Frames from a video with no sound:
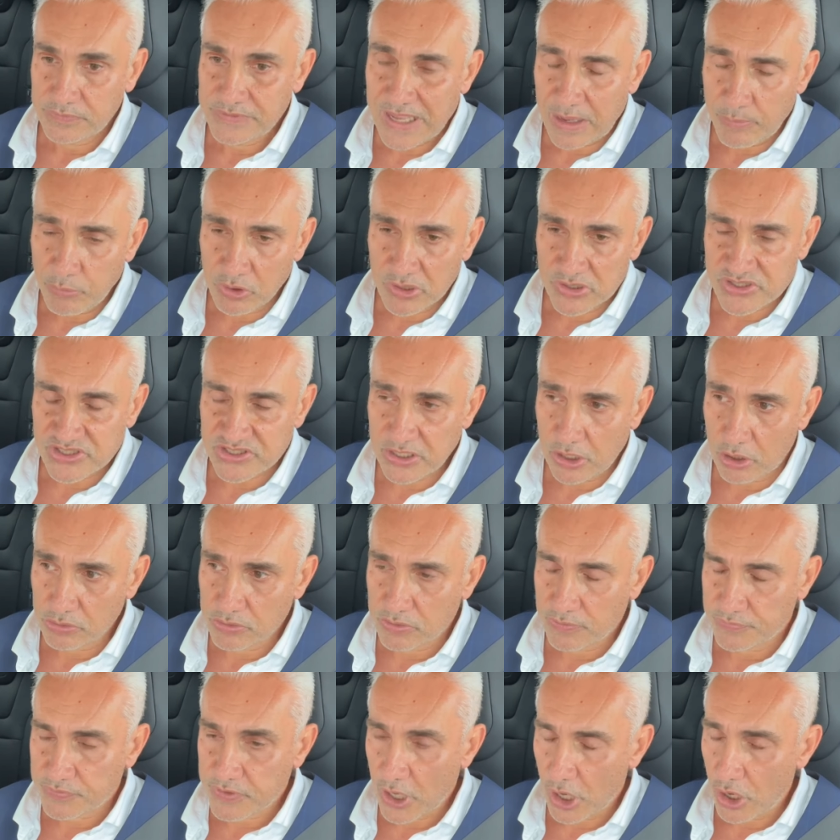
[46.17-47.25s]
double
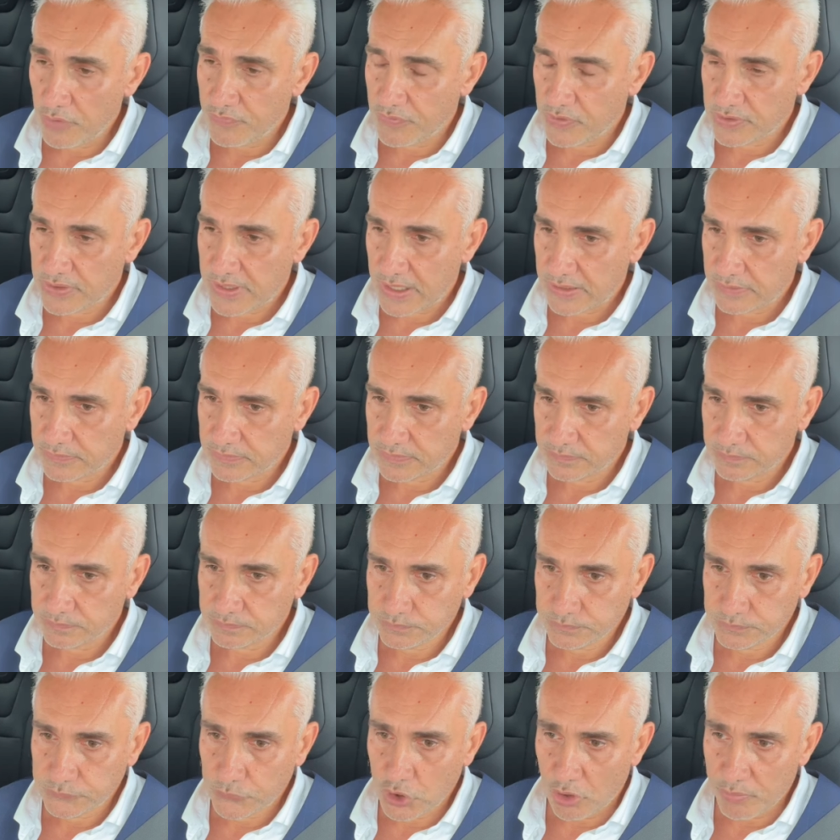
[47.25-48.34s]
assault of COVID that
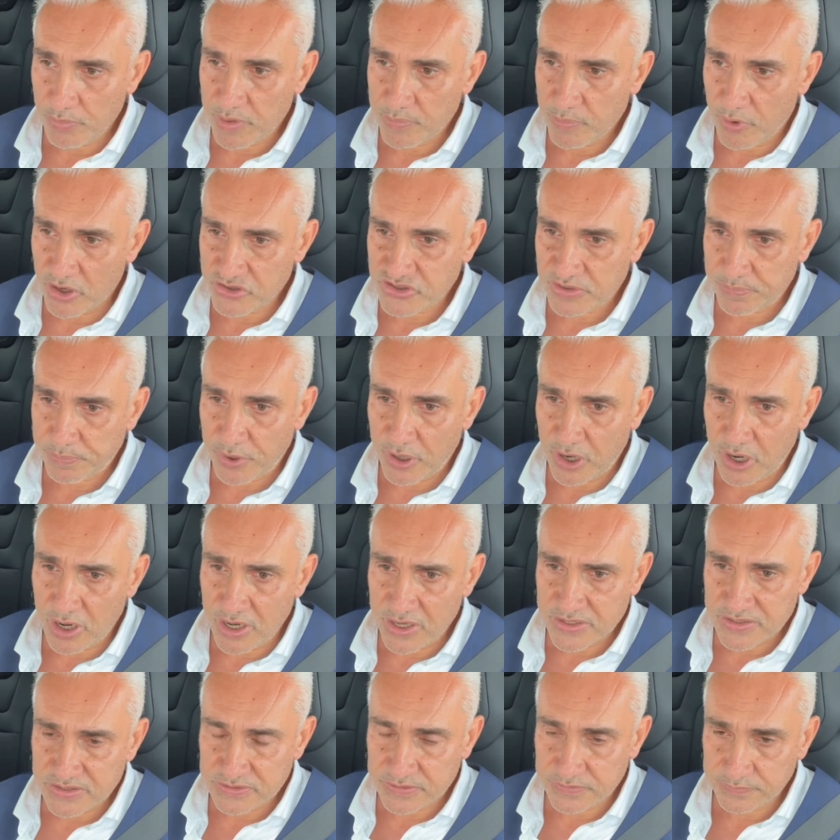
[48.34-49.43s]
got me by
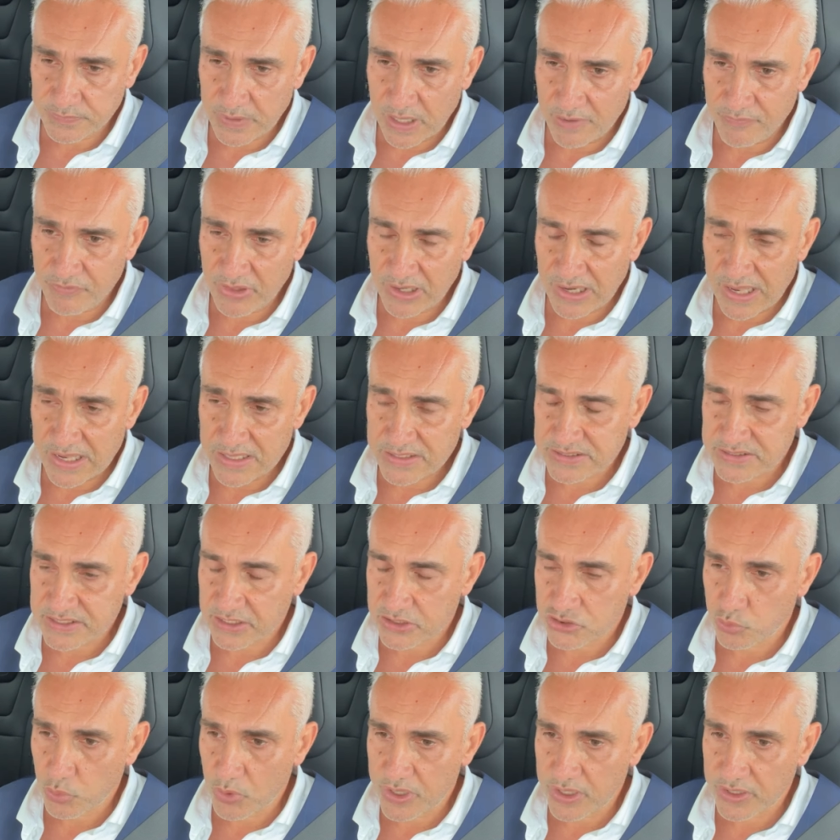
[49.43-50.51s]
surprise over the last
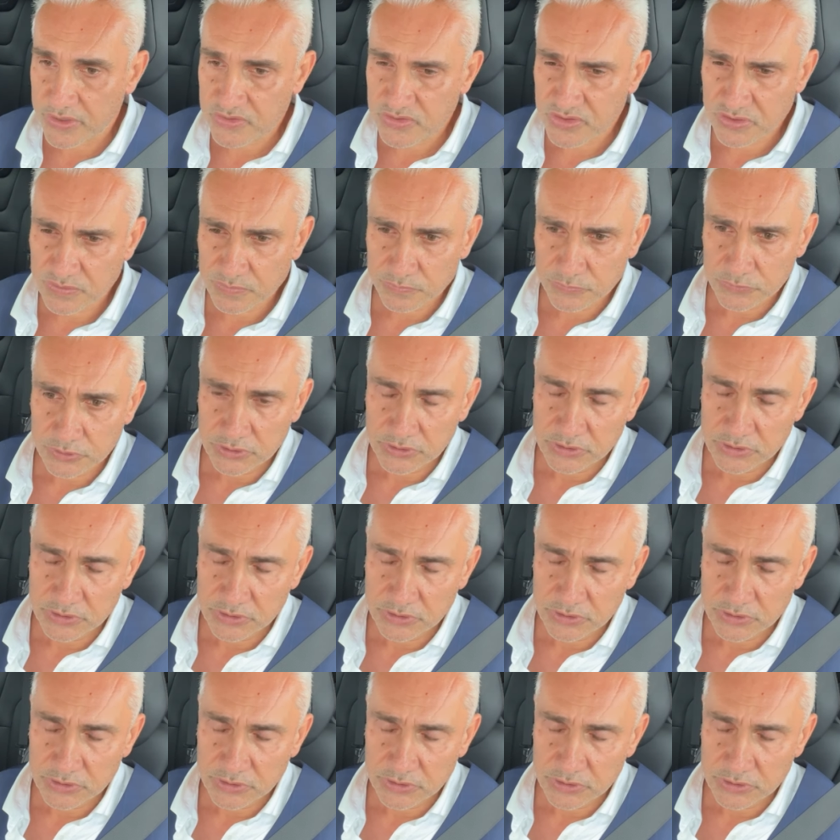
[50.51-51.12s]
6 weeks.